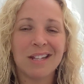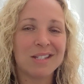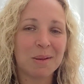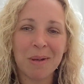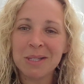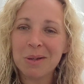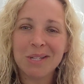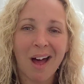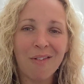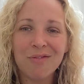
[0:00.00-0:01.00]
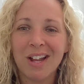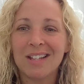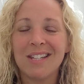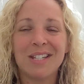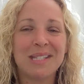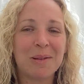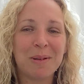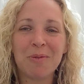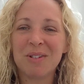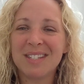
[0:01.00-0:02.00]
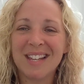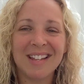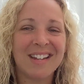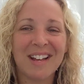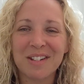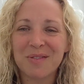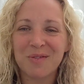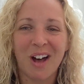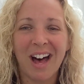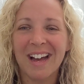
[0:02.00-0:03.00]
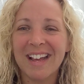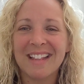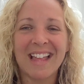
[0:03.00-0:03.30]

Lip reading: It's the mental toughness. It's to be resilient as fuck.